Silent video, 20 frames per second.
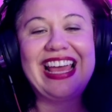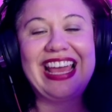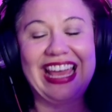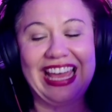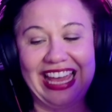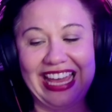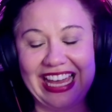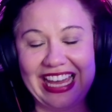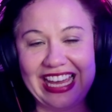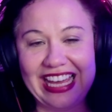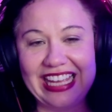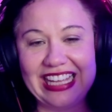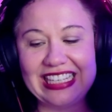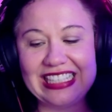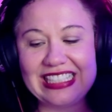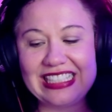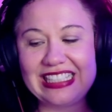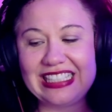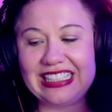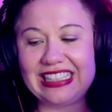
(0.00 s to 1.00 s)

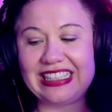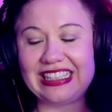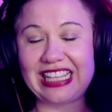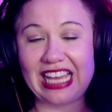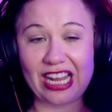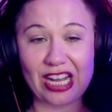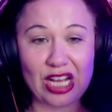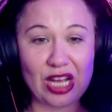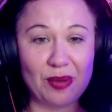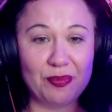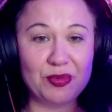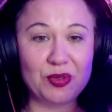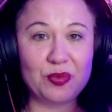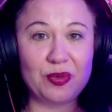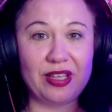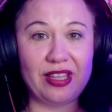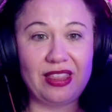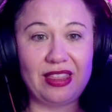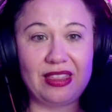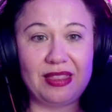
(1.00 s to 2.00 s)
and that comes
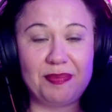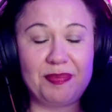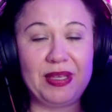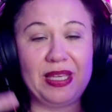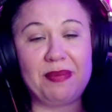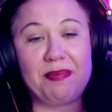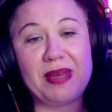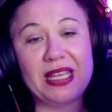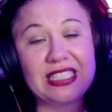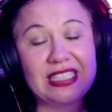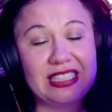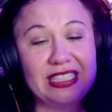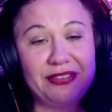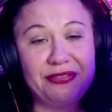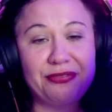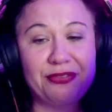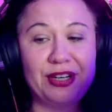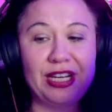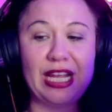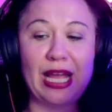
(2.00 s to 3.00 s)
with being mentally
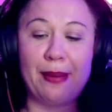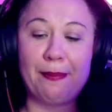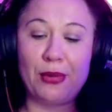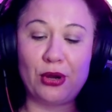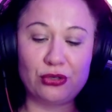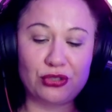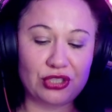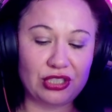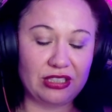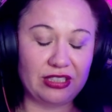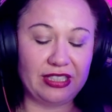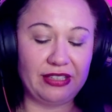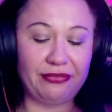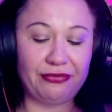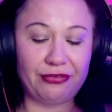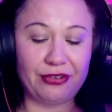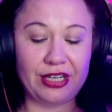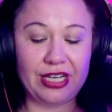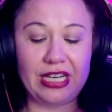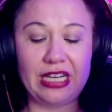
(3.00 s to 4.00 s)
free, emotionally
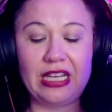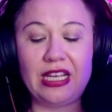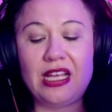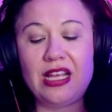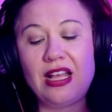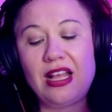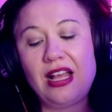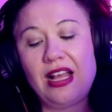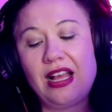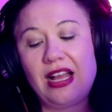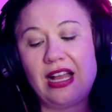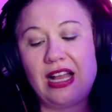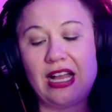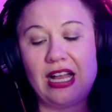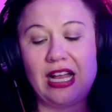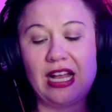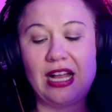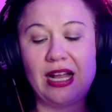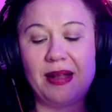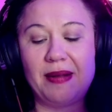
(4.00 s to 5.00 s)
free,
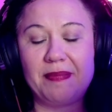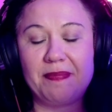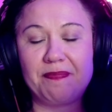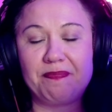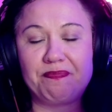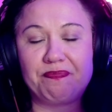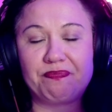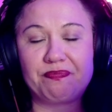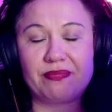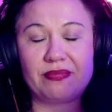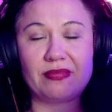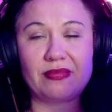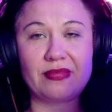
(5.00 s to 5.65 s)
um,